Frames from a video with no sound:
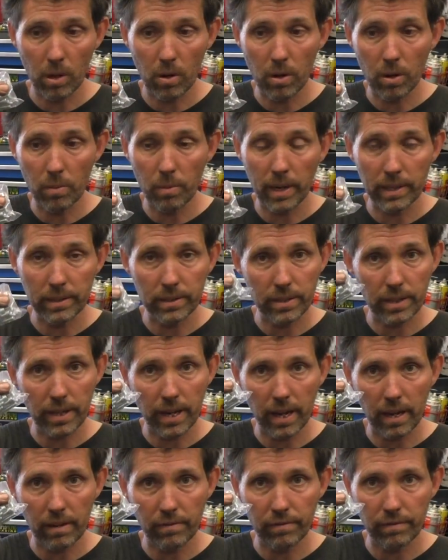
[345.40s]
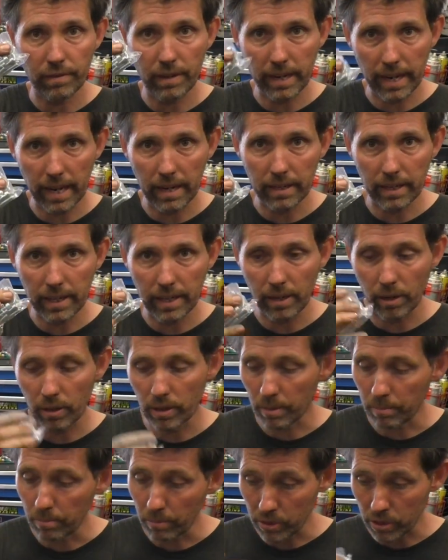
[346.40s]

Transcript: longer ones that have an Allen key on them,